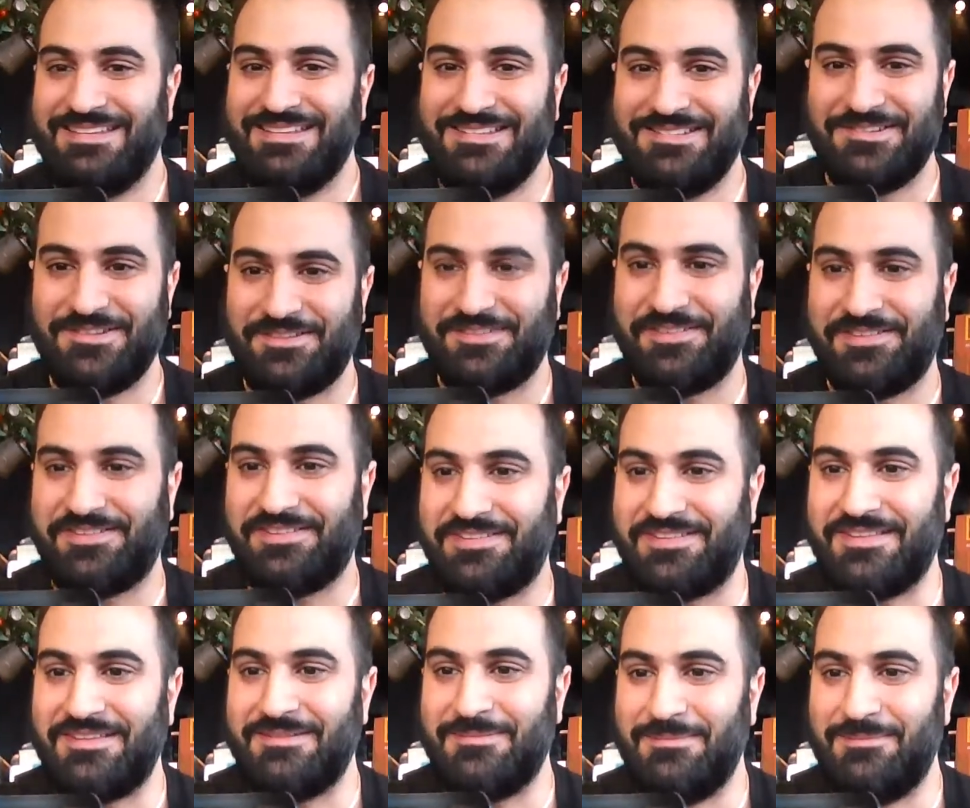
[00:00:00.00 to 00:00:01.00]

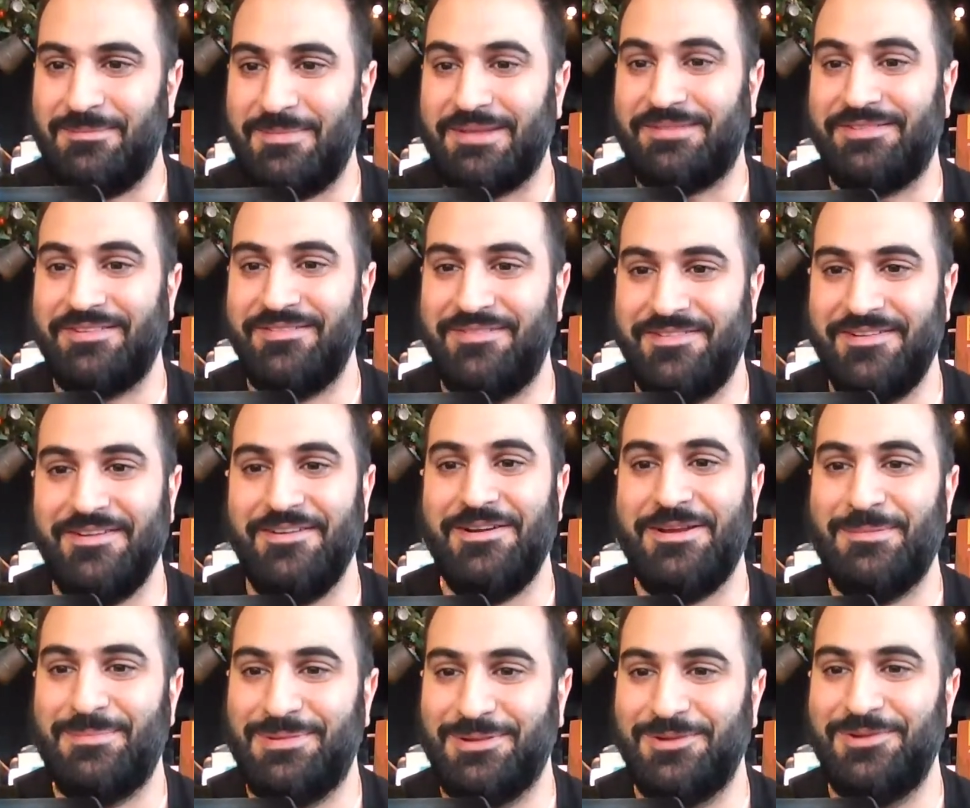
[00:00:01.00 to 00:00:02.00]
Just makes me
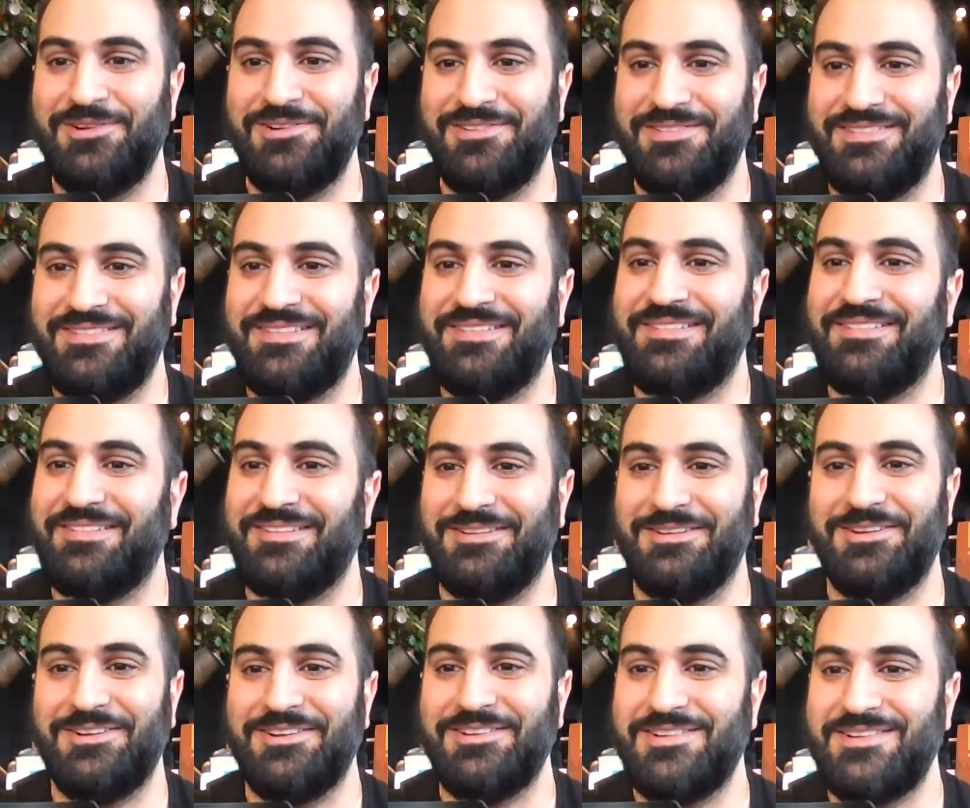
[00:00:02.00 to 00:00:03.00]
very bloated. It's a
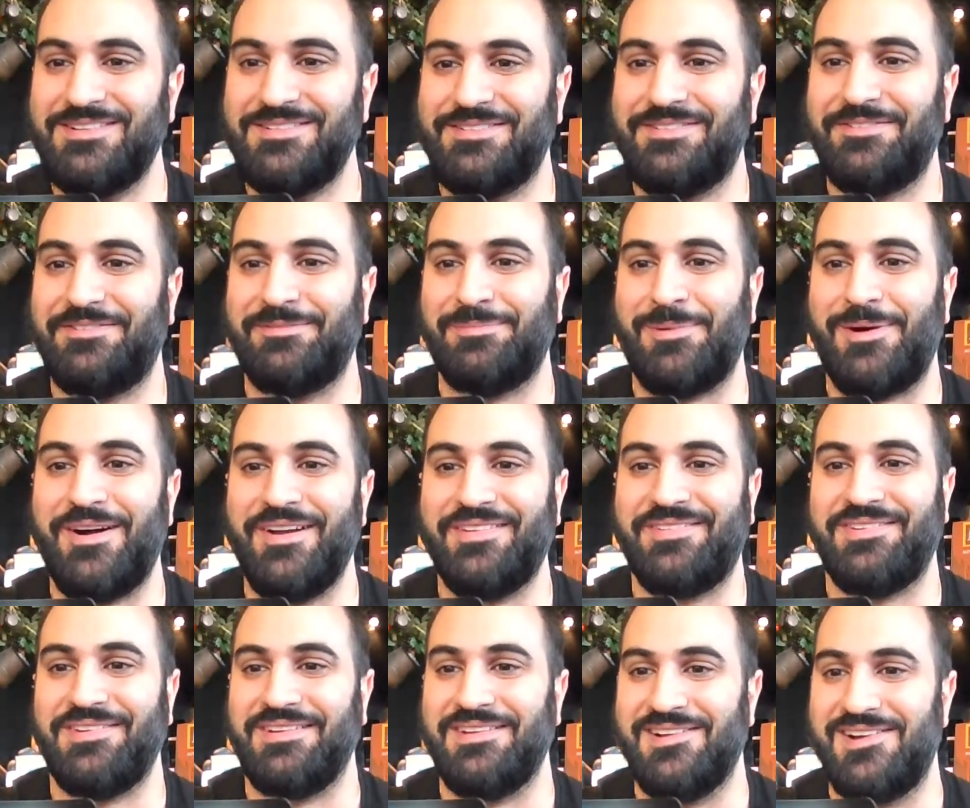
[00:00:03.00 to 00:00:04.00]
lot of
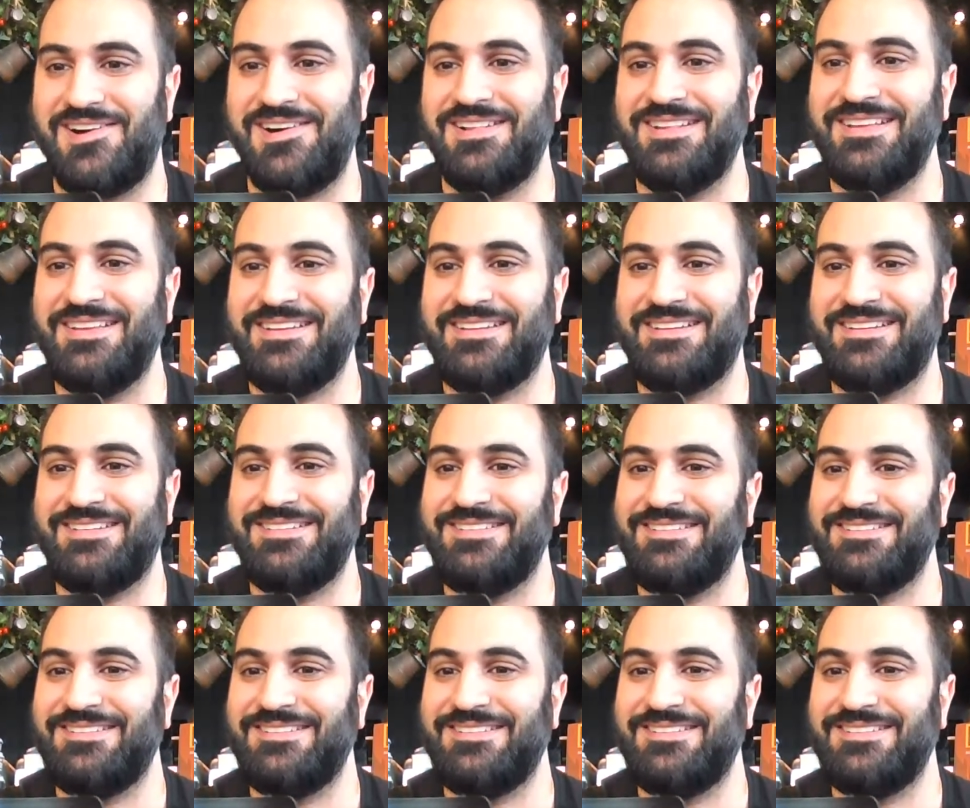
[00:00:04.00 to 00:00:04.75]
spice and garlic,